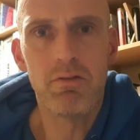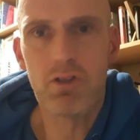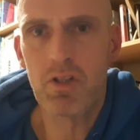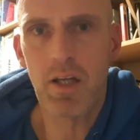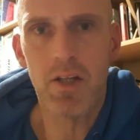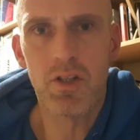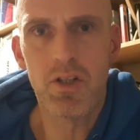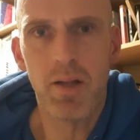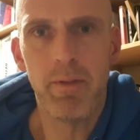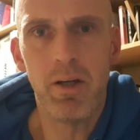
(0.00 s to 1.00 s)
just get in
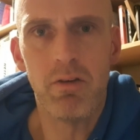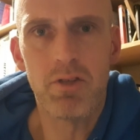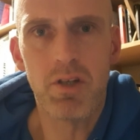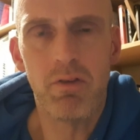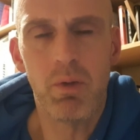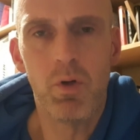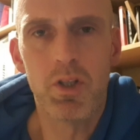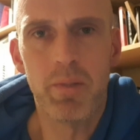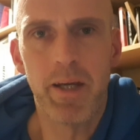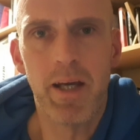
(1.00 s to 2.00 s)
touch, let me know, see if we can
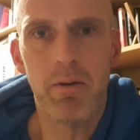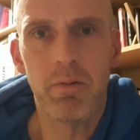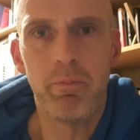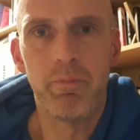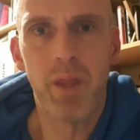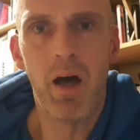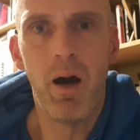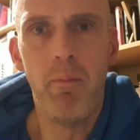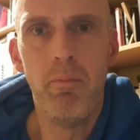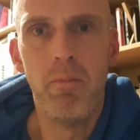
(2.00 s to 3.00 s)
work something out.
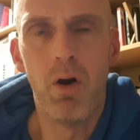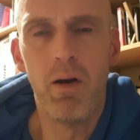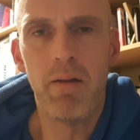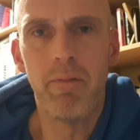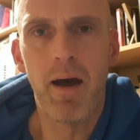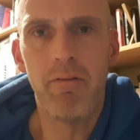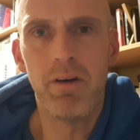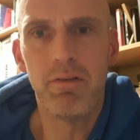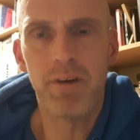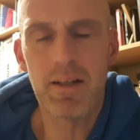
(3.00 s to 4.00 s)
All right, have
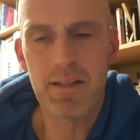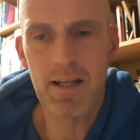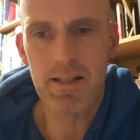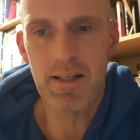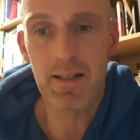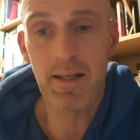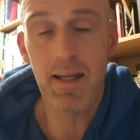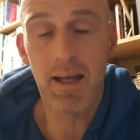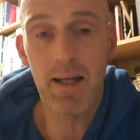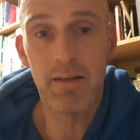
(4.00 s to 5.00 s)
a fantastic
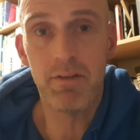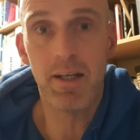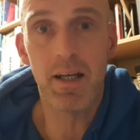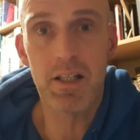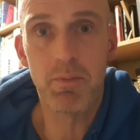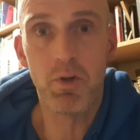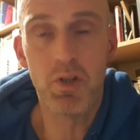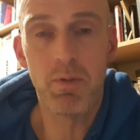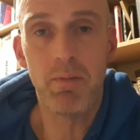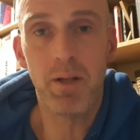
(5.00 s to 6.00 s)
day, and if you can
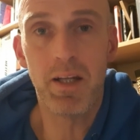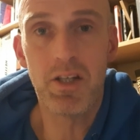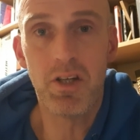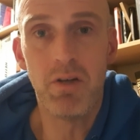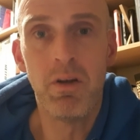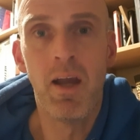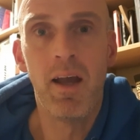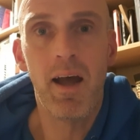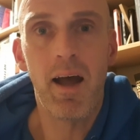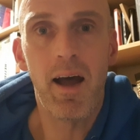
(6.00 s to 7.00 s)
sponsor me, please do,
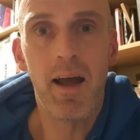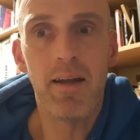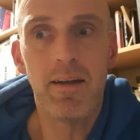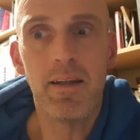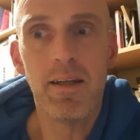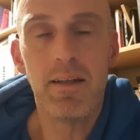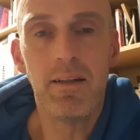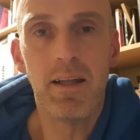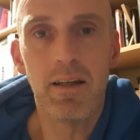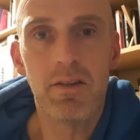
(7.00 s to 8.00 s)
and the
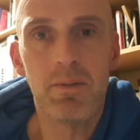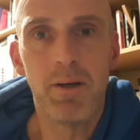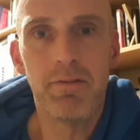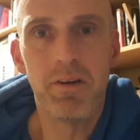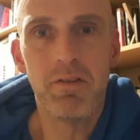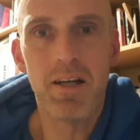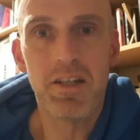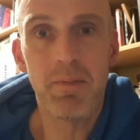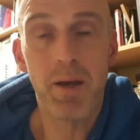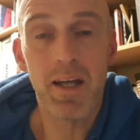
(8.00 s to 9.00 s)
link to my
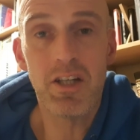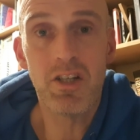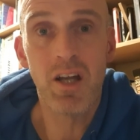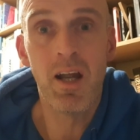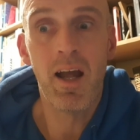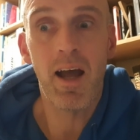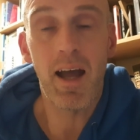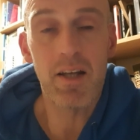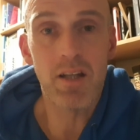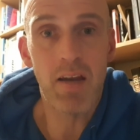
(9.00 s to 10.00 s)
fundraising page,
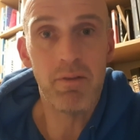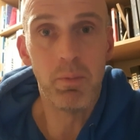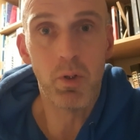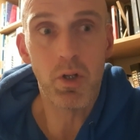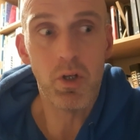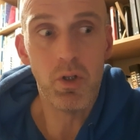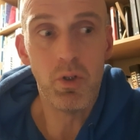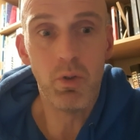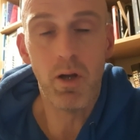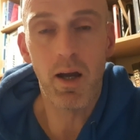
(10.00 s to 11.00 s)
and to everybody
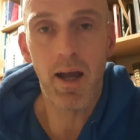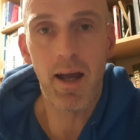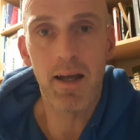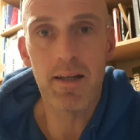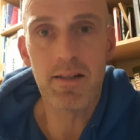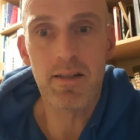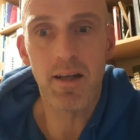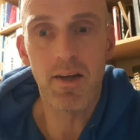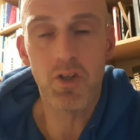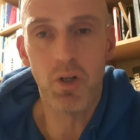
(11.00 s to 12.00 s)
who has
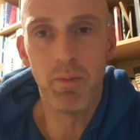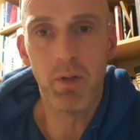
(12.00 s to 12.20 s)
joined me